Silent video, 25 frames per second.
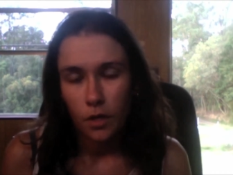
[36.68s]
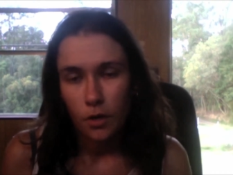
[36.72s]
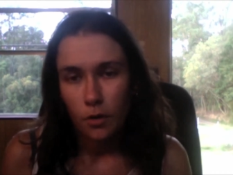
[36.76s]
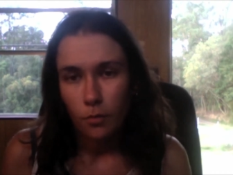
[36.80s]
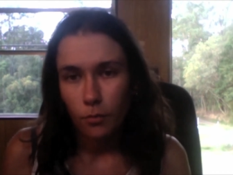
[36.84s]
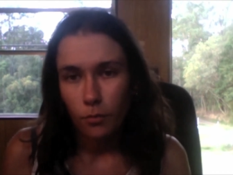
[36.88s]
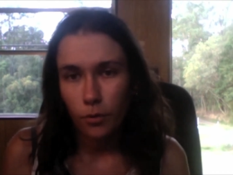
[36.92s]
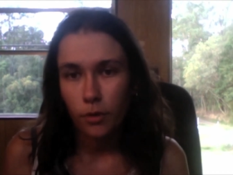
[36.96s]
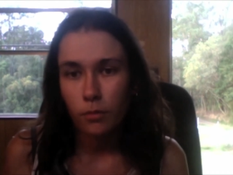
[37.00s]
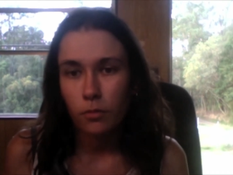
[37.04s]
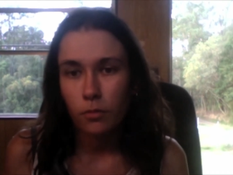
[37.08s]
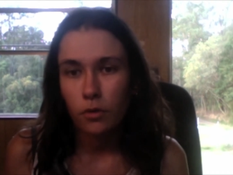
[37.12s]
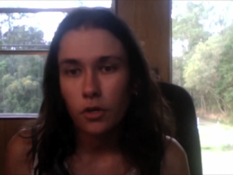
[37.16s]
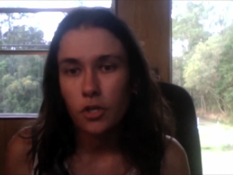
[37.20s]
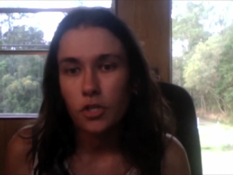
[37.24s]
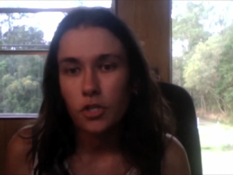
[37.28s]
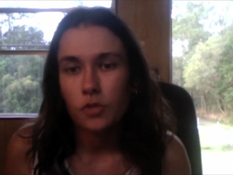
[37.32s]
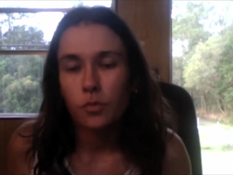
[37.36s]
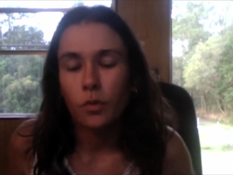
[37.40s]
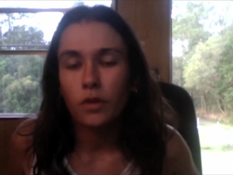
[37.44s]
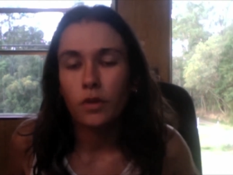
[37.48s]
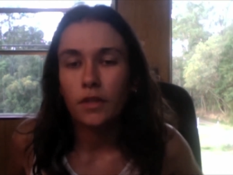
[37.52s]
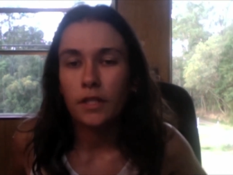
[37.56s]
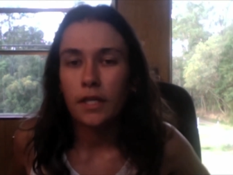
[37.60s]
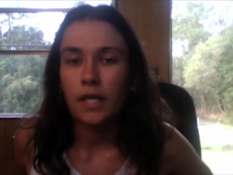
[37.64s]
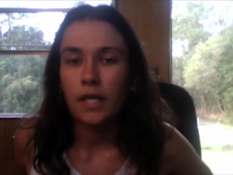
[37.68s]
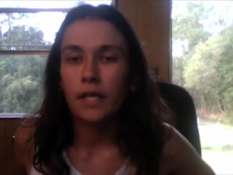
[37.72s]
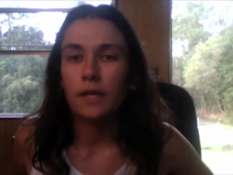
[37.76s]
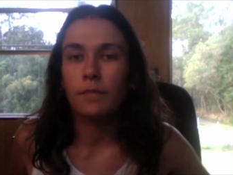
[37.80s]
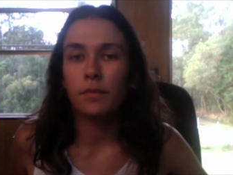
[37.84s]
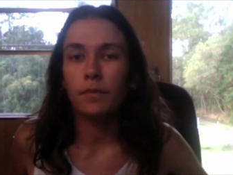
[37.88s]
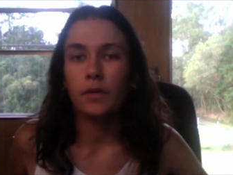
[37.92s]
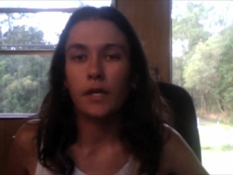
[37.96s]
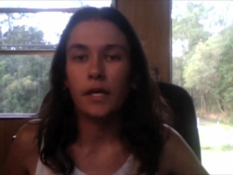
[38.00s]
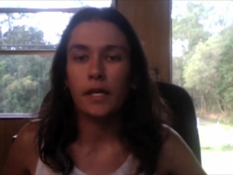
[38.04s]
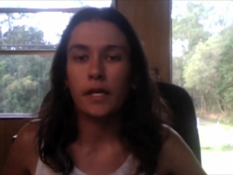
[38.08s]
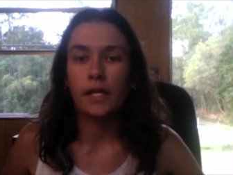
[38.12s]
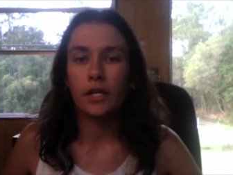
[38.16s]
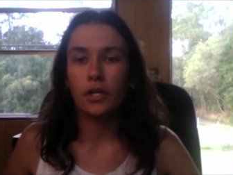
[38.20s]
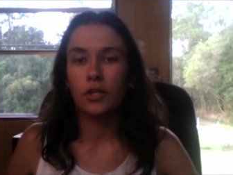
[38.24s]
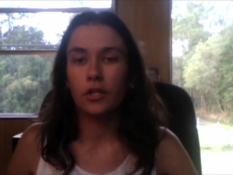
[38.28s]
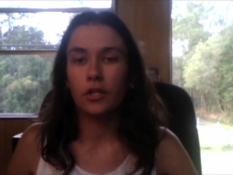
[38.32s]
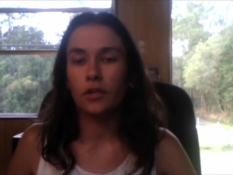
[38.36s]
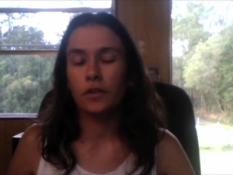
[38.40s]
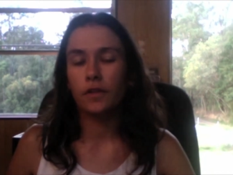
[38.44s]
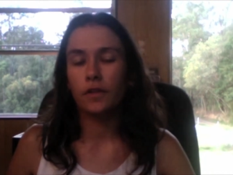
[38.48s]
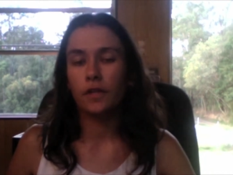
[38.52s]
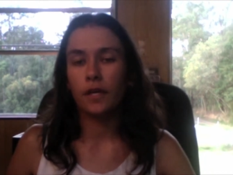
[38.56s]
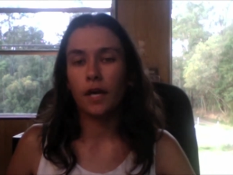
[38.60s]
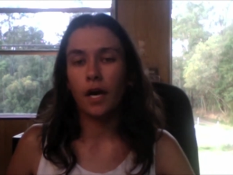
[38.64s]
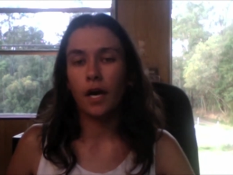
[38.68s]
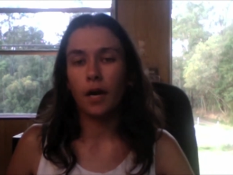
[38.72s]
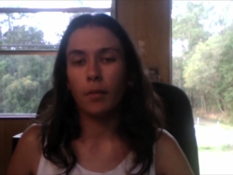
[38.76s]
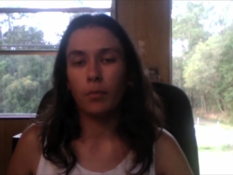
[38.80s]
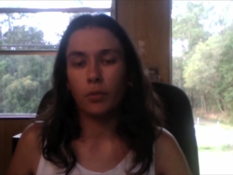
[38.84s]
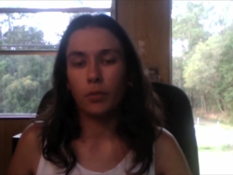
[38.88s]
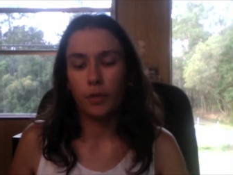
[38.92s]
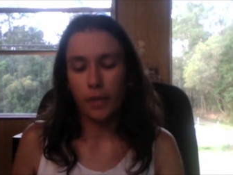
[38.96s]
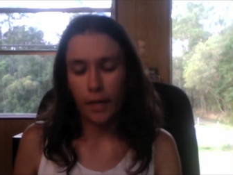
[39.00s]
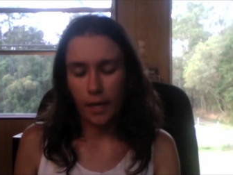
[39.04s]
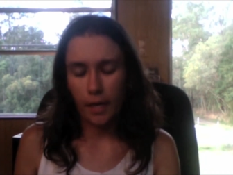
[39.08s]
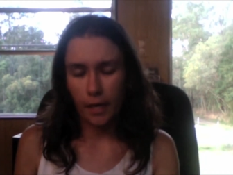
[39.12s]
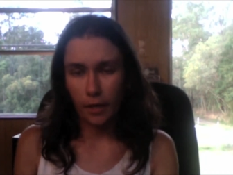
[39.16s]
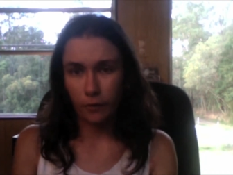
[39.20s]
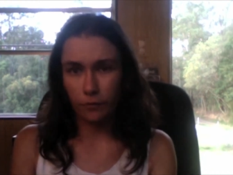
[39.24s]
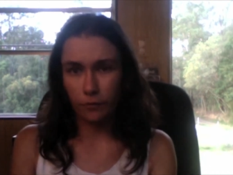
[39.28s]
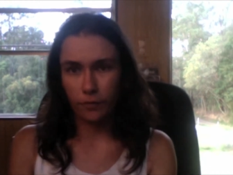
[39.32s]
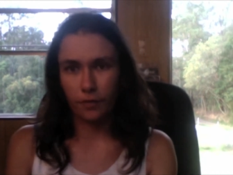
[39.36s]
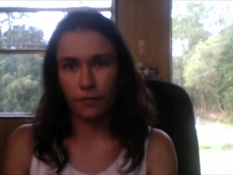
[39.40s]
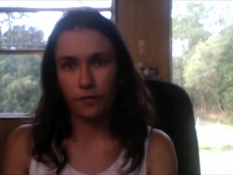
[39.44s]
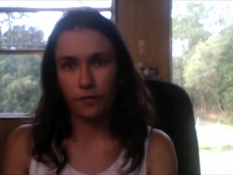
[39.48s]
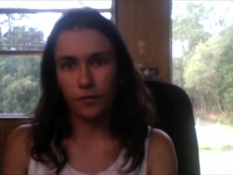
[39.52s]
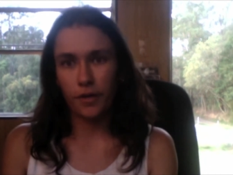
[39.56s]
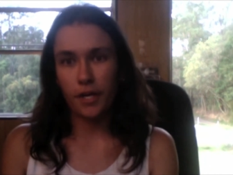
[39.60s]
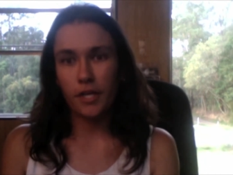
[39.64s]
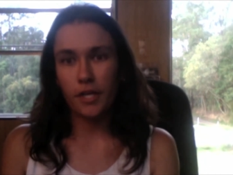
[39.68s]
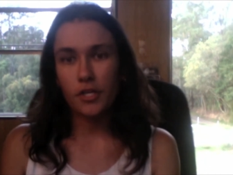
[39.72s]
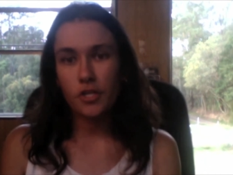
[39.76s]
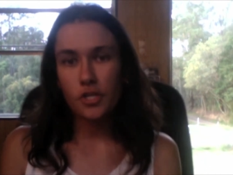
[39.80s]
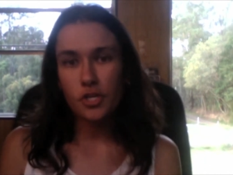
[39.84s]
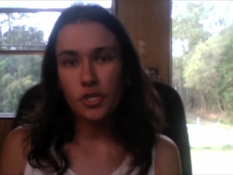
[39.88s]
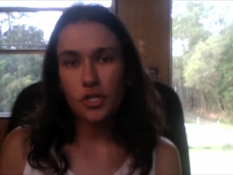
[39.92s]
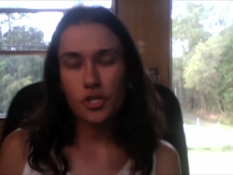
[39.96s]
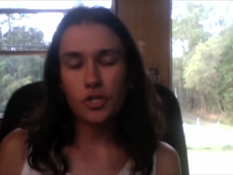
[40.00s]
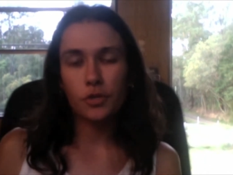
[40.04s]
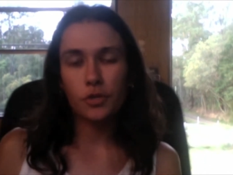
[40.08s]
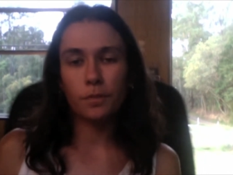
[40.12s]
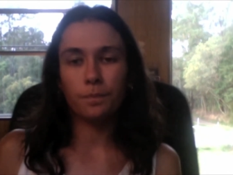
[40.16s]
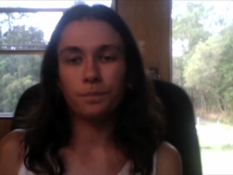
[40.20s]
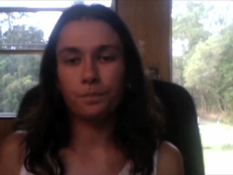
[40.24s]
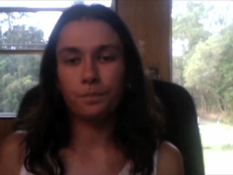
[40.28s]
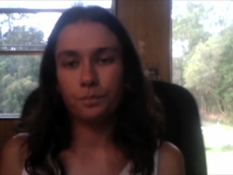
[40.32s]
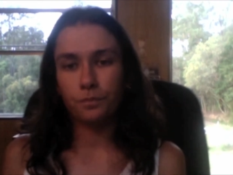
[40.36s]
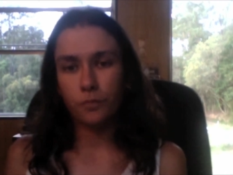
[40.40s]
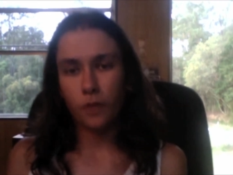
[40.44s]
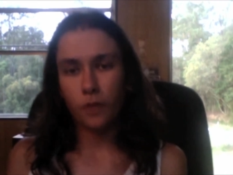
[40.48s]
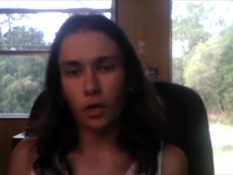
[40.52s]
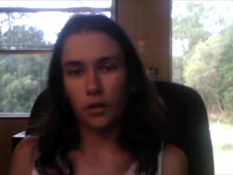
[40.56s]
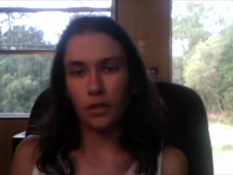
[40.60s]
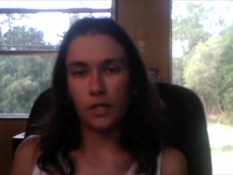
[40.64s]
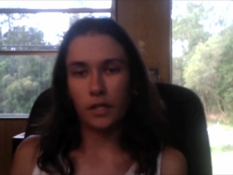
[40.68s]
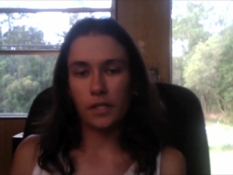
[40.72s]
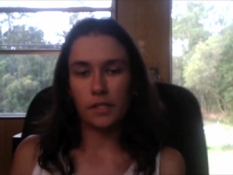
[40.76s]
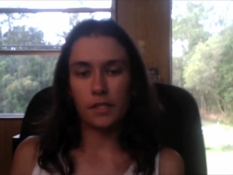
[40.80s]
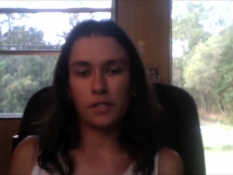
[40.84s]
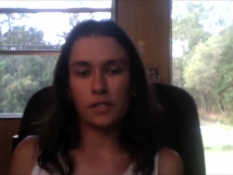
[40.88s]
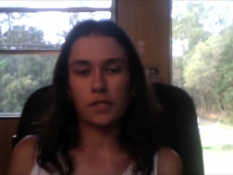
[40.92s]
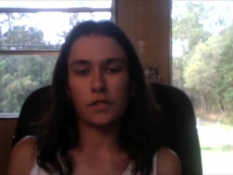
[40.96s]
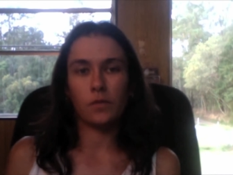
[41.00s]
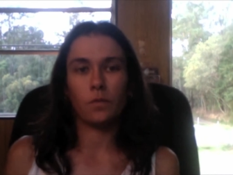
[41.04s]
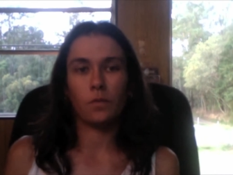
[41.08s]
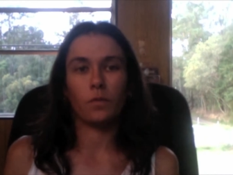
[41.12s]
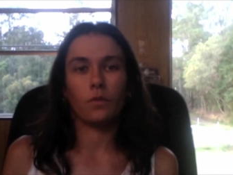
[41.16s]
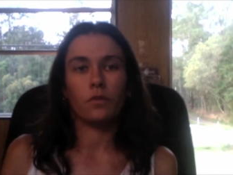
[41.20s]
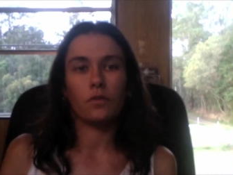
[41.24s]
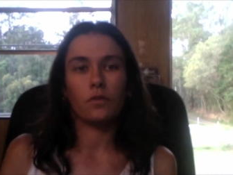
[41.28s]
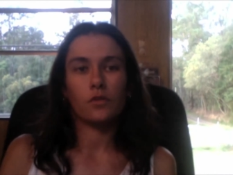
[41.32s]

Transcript: Pretty much what they are planning, uh, they are planning revenge on this,